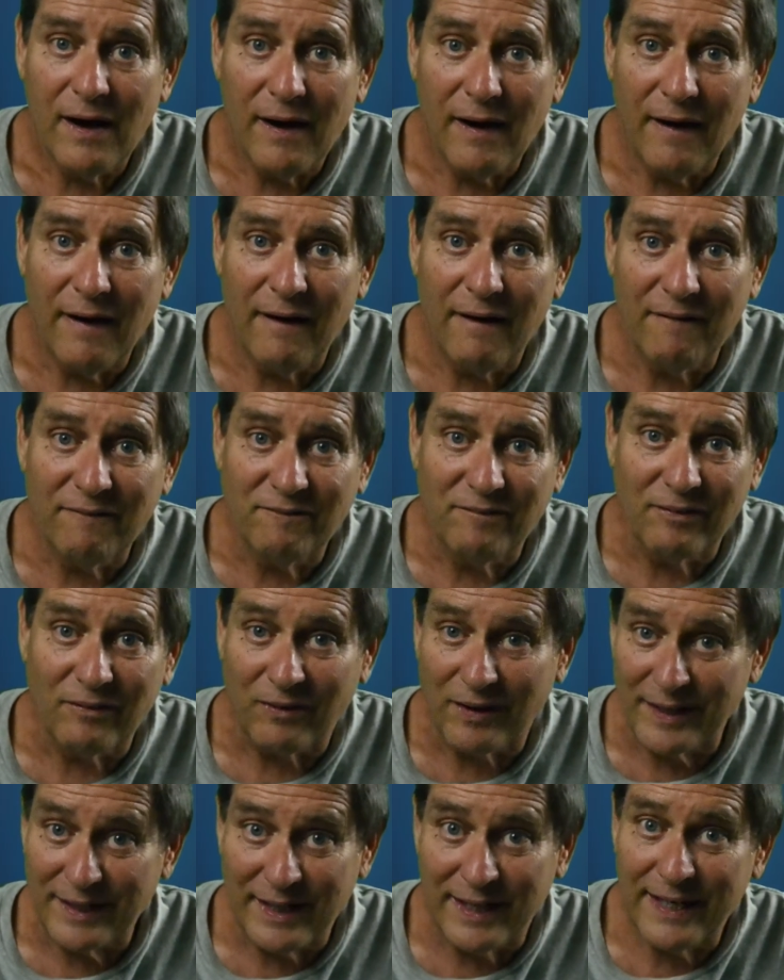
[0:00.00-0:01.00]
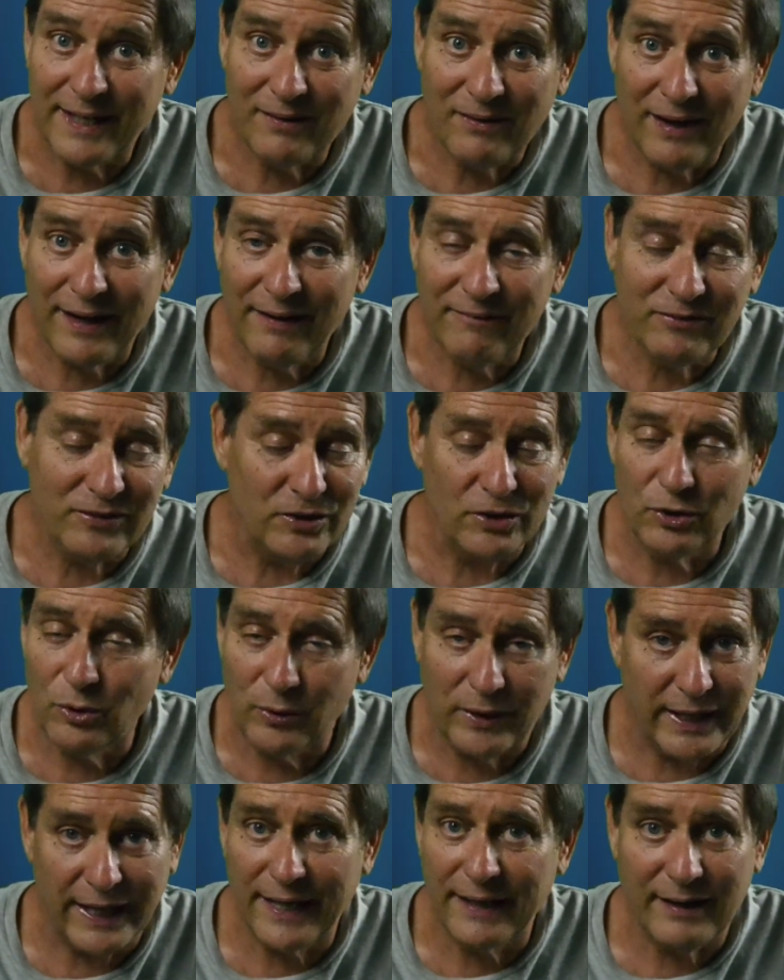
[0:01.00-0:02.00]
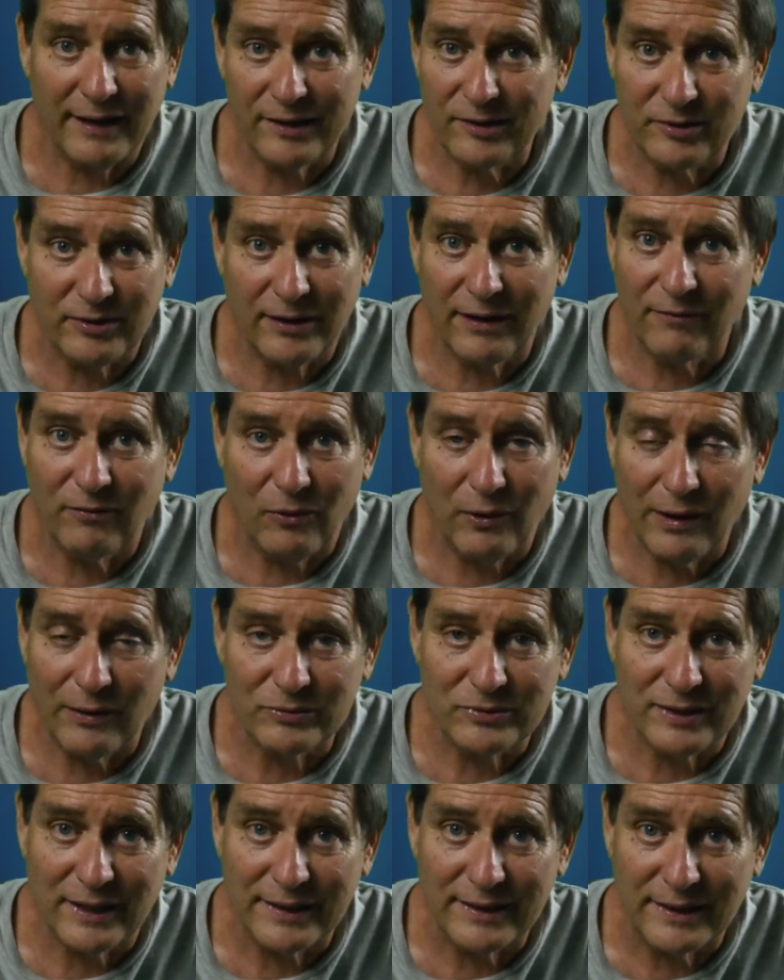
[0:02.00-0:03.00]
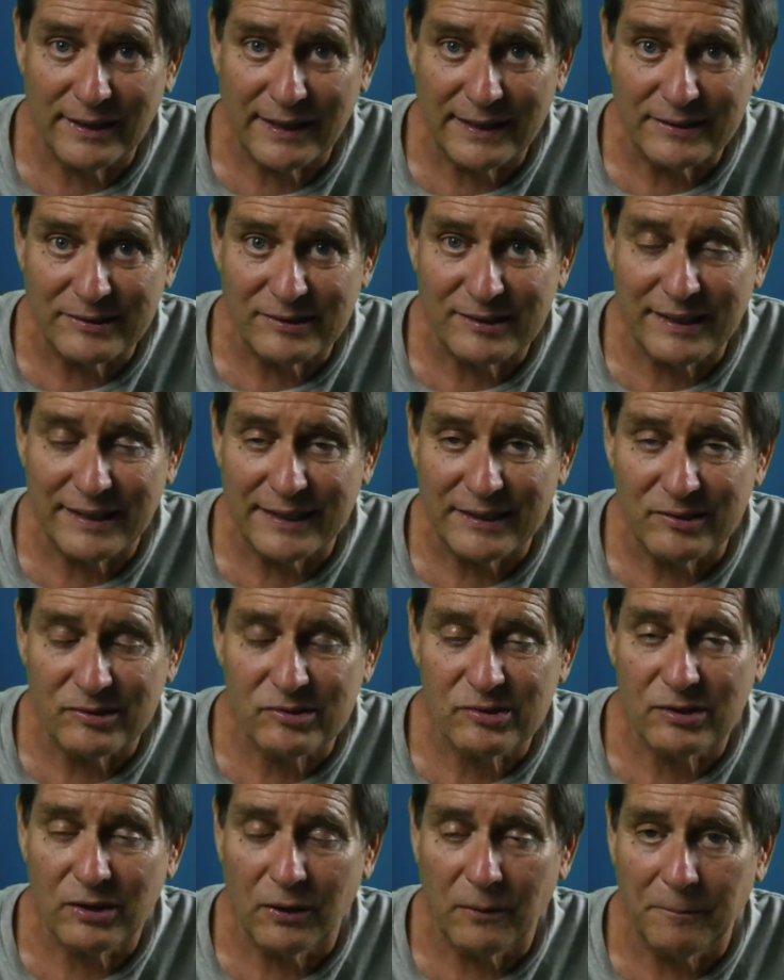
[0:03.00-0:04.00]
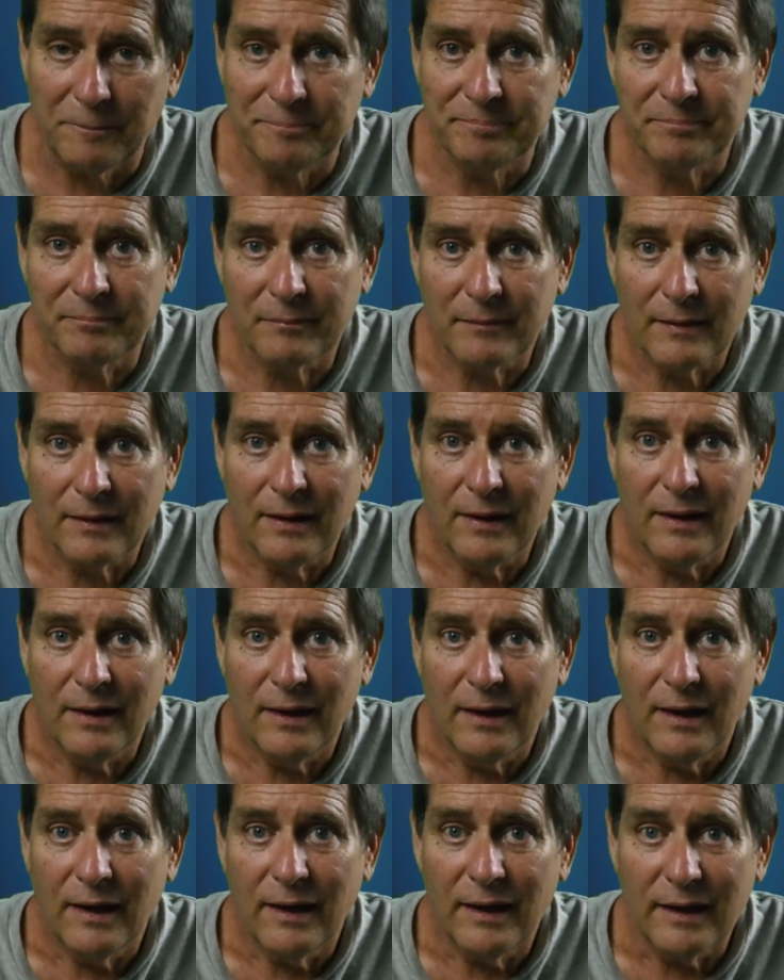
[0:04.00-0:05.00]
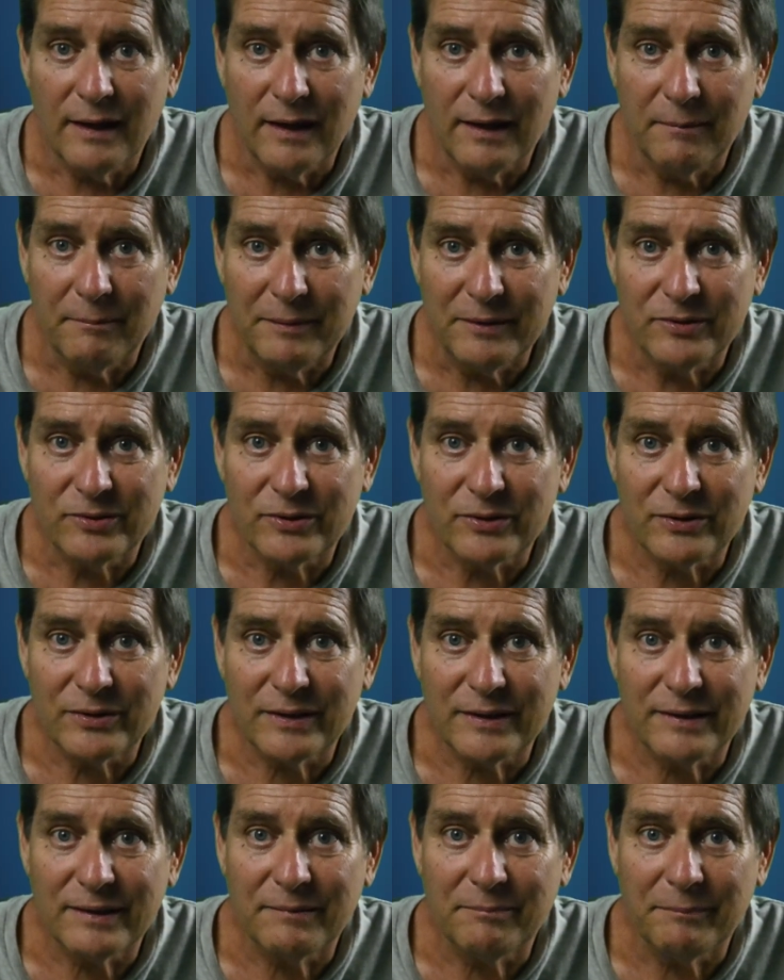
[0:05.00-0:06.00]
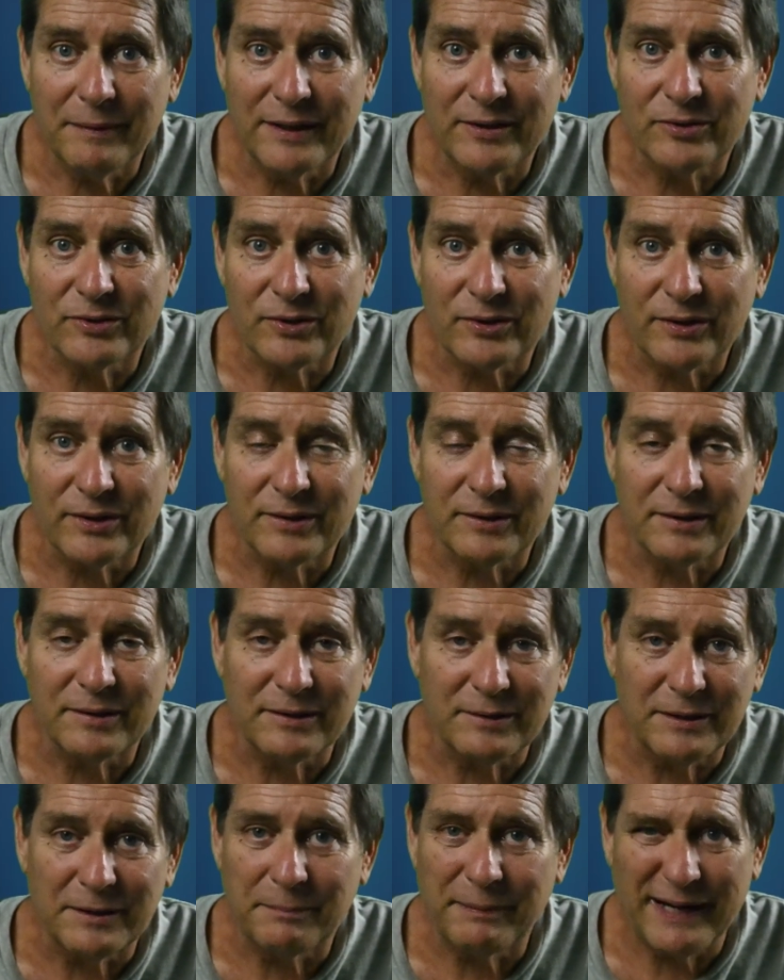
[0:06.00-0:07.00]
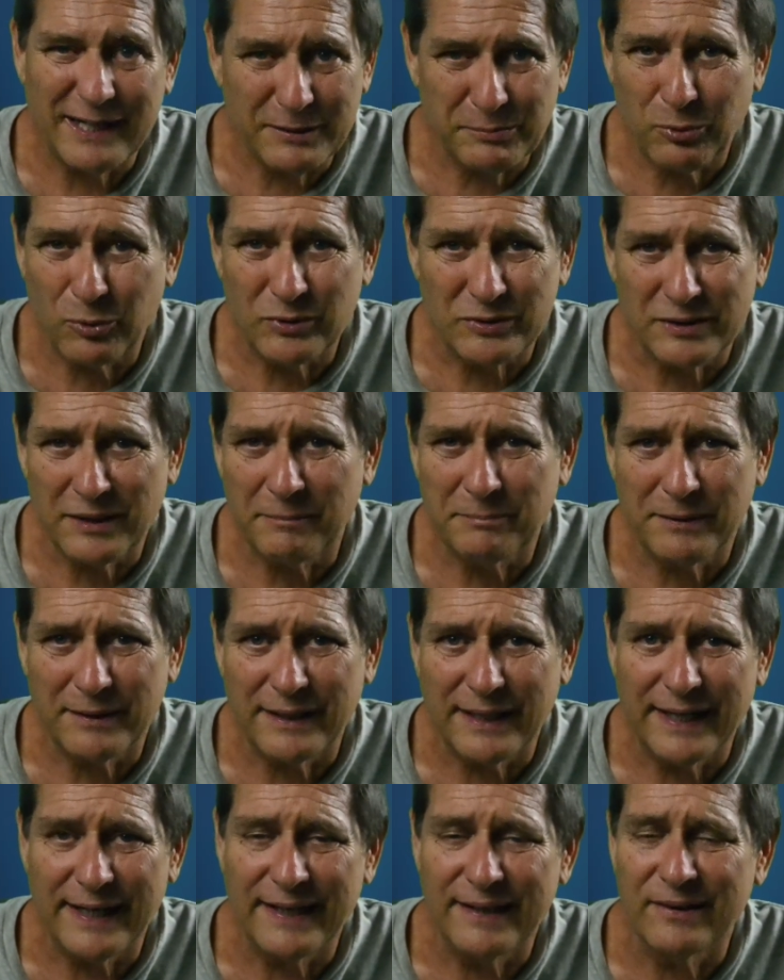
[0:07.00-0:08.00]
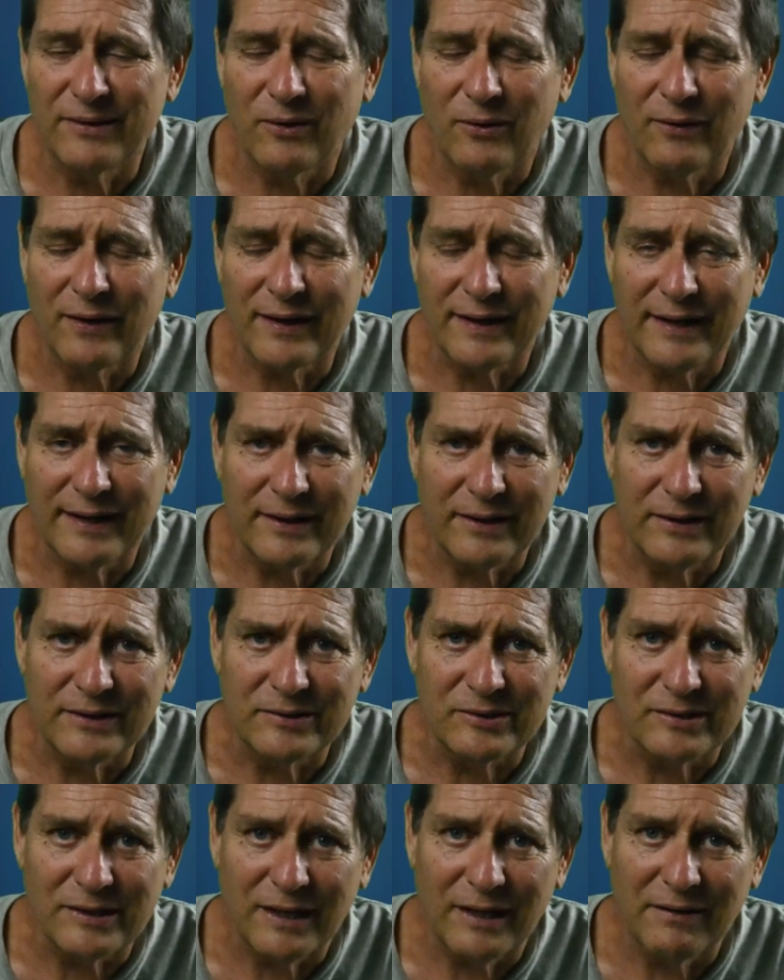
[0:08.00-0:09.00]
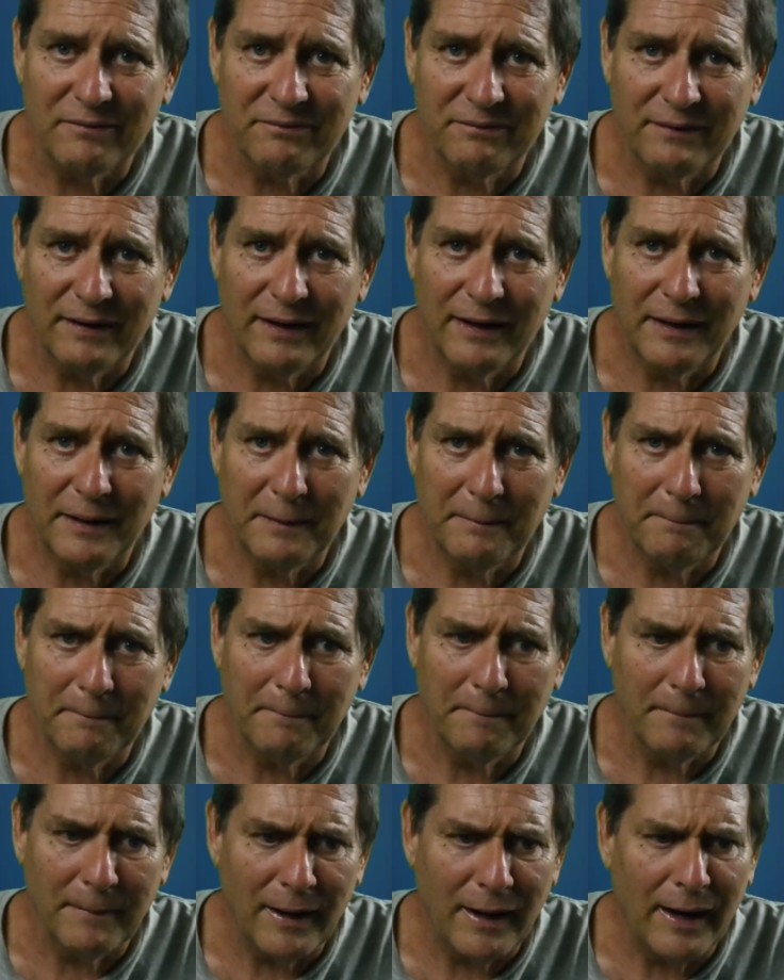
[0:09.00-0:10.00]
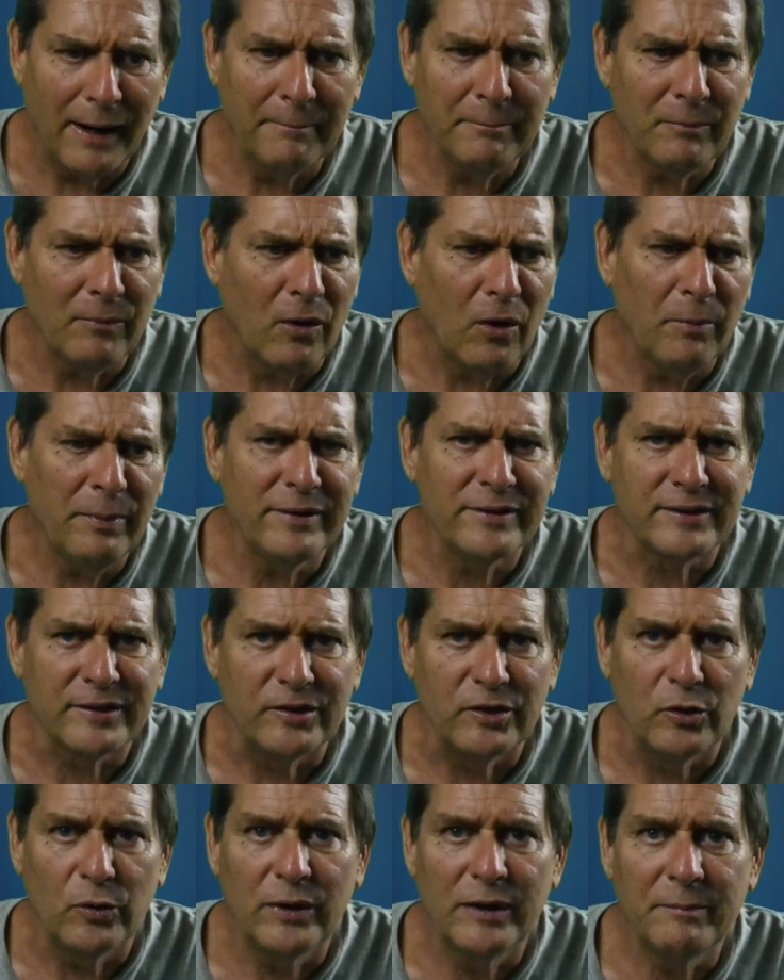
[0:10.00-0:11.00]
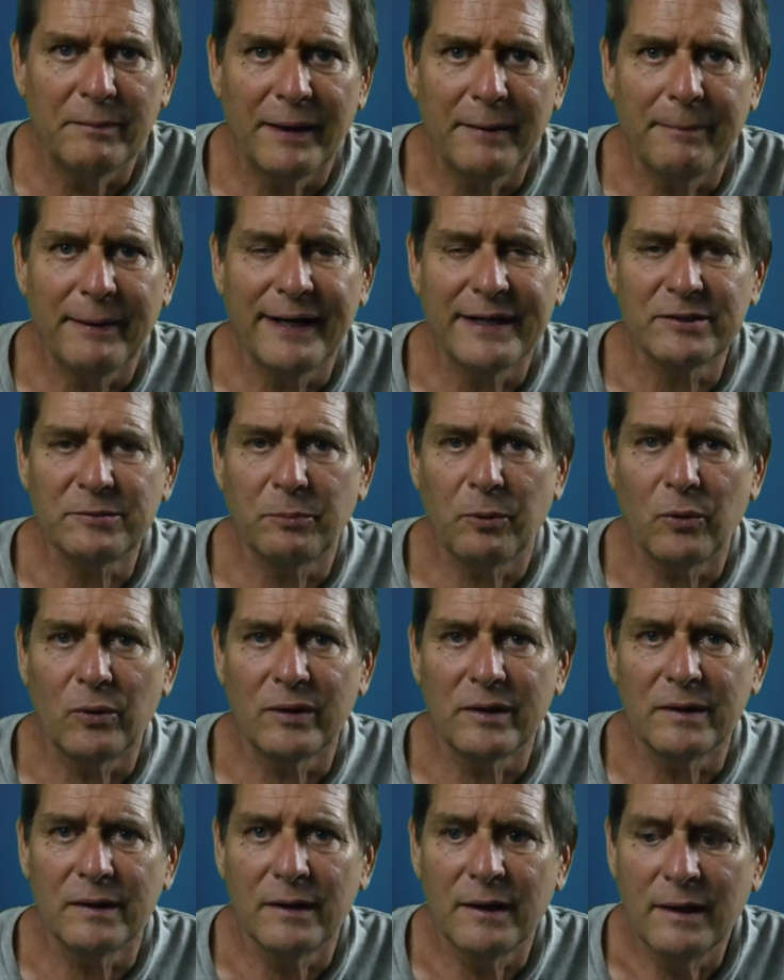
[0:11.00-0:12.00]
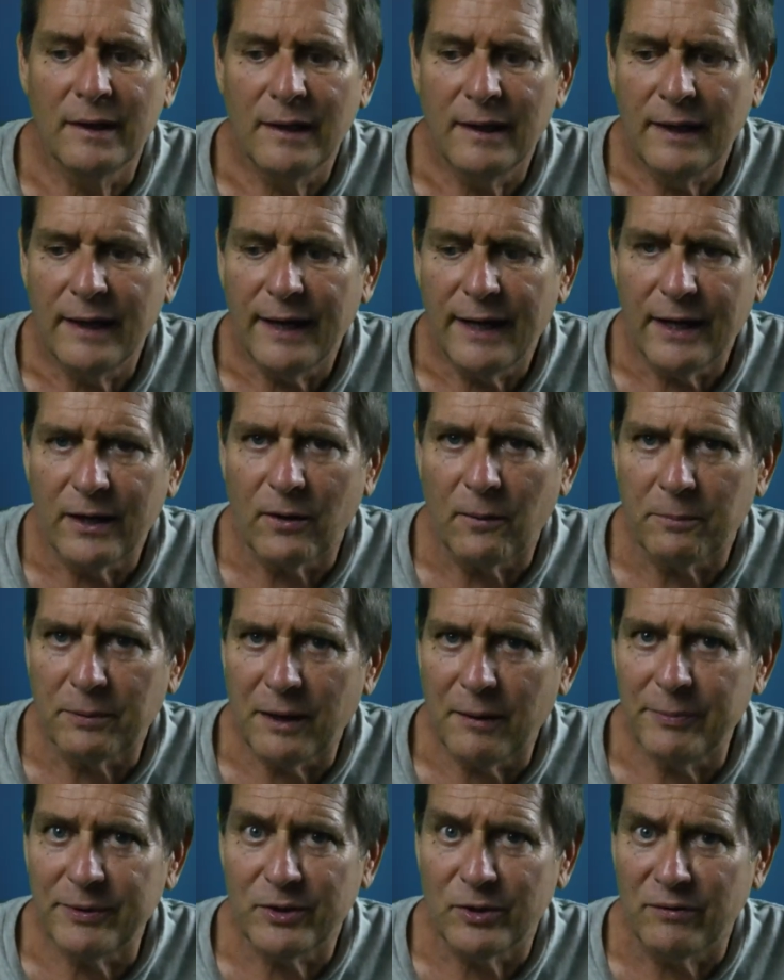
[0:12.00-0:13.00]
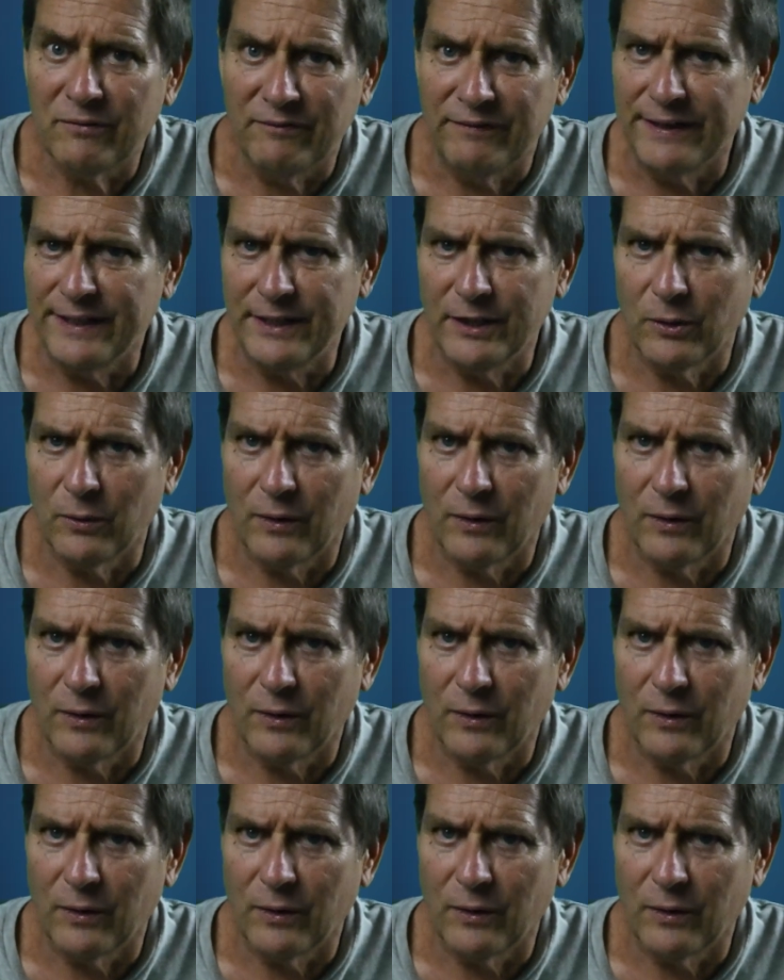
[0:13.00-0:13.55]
of validity left, you cannot travel outside the United States. So be sure and make sure your passport's up to date and all that kind of good stuff. I'll be renewing my passport. and I'll probably do a video